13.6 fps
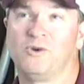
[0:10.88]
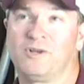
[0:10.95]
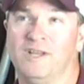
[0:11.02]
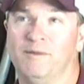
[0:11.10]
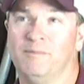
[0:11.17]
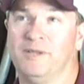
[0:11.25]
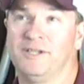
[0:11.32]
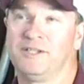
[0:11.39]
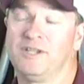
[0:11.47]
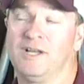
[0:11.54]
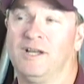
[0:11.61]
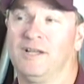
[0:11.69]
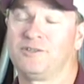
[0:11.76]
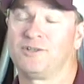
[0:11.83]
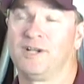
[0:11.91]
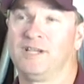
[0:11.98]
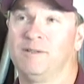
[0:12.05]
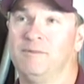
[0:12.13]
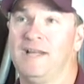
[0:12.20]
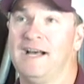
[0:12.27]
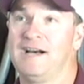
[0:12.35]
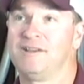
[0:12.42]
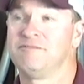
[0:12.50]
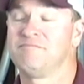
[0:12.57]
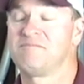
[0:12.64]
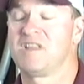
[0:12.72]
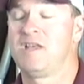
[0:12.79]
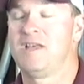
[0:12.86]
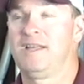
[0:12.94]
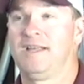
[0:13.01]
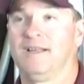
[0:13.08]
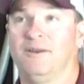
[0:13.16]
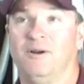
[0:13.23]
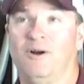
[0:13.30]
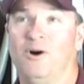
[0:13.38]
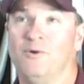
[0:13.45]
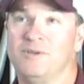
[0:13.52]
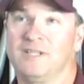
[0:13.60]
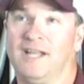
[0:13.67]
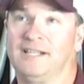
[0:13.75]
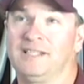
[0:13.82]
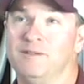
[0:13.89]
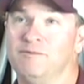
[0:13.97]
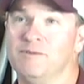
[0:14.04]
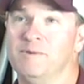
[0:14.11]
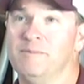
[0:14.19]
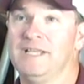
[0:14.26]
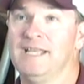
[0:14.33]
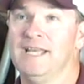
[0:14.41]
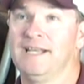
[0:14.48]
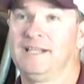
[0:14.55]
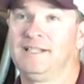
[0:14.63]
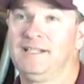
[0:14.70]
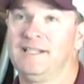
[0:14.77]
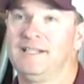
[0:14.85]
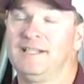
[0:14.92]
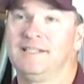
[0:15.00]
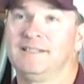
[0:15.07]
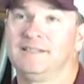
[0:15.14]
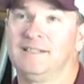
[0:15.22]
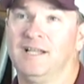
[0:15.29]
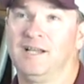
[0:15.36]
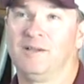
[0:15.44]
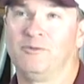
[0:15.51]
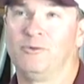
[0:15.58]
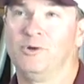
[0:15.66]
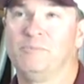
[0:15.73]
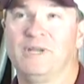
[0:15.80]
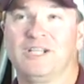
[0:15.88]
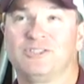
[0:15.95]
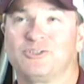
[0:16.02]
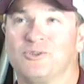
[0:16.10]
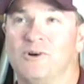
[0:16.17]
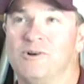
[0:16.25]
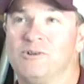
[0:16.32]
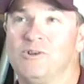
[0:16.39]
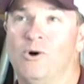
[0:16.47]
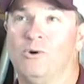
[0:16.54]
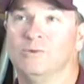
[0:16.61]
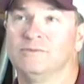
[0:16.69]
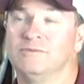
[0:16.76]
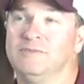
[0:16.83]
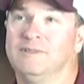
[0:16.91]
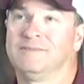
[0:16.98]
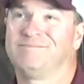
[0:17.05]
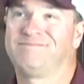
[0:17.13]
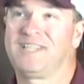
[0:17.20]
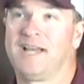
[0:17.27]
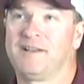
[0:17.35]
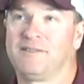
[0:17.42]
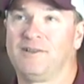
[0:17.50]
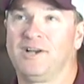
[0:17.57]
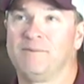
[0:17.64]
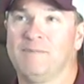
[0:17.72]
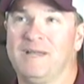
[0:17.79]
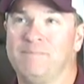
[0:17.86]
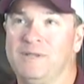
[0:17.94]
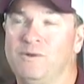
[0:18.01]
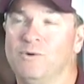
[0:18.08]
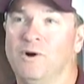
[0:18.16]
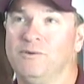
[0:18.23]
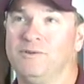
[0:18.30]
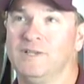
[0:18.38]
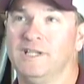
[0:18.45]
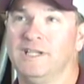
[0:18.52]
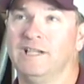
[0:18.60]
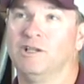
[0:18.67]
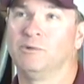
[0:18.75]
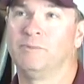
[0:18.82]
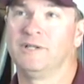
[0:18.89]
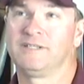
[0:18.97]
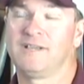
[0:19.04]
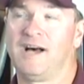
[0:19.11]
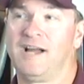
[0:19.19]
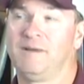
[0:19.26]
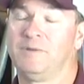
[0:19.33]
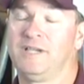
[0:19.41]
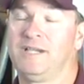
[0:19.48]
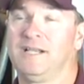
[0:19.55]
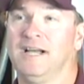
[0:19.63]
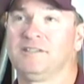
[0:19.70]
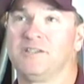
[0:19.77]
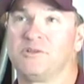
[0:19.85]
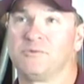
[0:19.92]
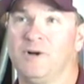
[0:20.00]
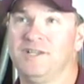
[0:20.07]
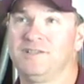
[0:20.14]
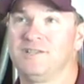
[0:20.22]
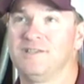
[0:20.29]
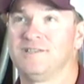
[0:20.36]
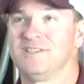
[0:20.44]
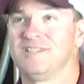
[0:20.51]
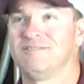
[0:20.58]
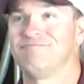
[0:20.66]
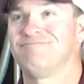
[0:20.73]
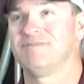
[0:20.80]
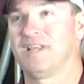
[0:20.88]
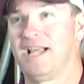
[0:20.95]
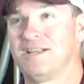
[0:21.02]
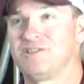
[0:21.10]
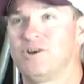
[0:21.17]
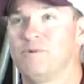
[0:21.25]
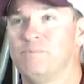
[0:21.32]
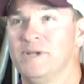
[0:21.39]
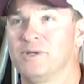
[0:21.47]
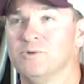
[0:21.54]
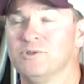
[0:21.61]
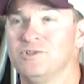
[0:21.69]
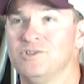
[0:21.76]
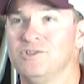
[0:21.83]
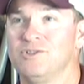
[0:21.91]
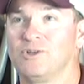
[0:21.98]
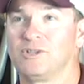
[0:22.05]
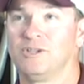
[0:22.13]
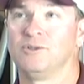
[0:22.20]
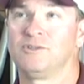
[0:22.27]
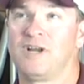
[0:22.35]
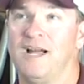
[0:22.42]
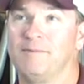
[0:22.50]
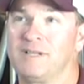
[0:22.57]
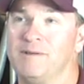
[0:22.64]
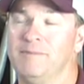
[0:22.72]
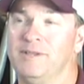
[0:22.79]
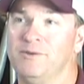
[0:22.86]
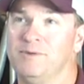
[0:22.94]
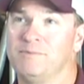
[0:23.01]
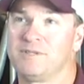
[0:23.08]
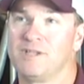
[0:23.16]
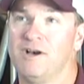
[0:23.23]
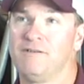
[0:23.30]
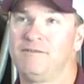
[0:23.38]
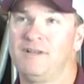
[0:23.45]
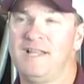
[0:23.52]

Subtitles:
him and trained him down. Always liked him from the beginning. Real big, strong colt. Kind of thought he might be growthy and need a little bit of time, but he got to the races, and as all big horses, took a little time to come into himself.